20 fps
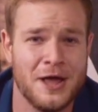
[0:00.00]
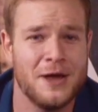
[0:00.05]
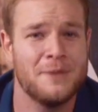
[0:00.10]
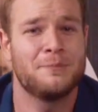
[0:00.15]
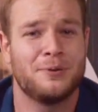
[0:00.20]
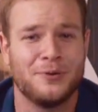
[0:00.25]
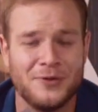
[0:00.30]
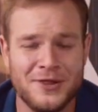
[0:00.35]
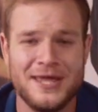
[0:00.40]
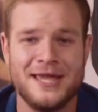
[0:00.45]

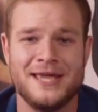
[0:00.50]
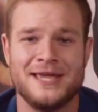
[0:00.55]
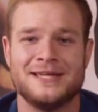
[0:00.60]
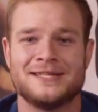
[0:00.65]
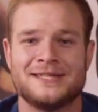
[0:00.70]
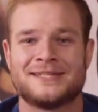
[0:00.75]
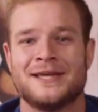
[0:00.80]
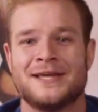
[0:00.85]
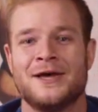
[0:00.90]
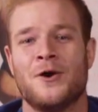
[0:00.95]

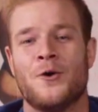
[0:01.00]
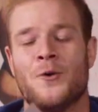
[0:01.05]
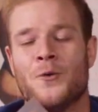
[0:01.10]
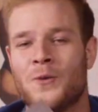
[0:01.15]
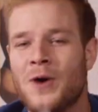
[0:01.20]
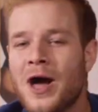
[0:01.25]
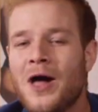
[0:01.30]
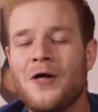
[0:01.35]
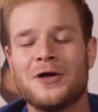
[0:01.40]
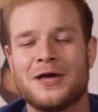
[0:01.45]
Please
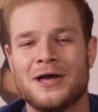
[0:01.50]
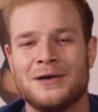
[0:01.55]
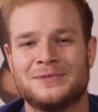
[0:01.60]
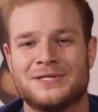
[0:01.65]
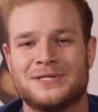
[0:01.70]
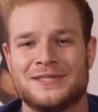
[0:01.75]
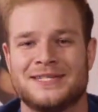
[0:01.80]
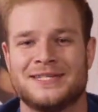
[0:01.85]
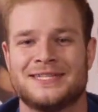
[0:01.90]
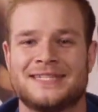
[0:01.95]
welcome to
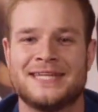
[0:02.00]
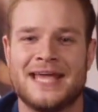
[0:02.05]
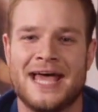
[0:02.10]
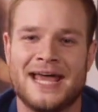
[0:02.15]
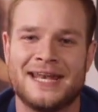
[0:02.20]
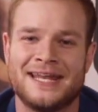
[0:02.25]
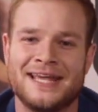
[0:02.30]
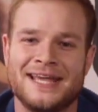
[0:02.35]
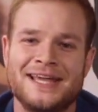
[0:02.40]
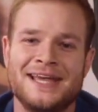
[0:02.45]
the
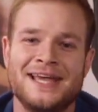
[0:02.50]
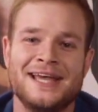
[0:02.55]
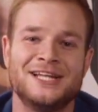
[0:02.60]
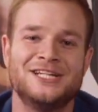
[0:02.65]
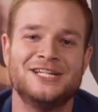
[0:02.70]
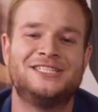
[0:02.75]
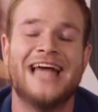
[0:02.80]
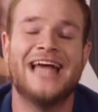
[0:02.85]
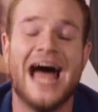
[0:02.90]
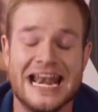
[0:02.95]
set,
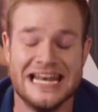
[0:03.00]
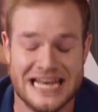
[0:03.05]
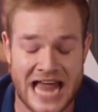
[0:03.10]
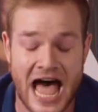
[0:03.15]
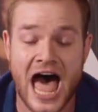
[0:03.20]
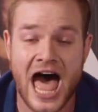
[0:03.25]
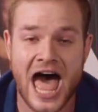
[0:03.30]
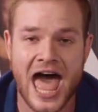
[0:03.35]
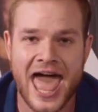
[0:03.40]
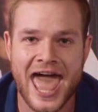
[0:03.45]

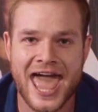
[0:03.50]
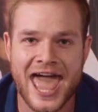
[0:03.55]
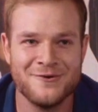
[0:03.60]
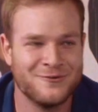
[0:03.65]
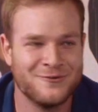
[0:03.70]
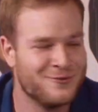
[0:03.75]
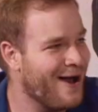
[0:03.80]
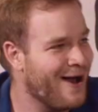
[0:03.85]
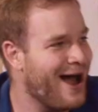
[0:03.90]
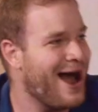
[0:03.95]
Jenny
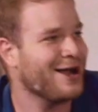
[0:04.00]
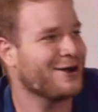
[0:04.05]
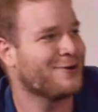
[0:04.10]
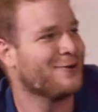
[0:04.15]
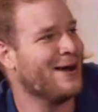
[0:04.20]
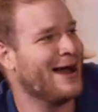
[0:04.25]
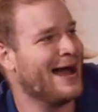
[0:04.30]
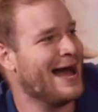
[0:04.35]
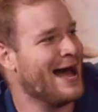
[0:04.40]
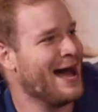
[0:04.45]

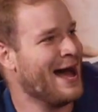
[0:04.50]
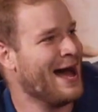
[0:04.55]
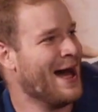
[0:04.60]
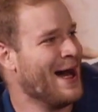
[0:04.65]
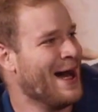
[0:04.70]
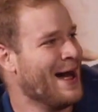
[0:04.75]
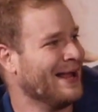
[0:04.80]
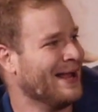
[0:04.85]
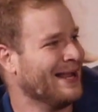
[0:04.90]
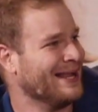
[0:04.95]

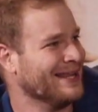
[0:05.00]
Rockwell!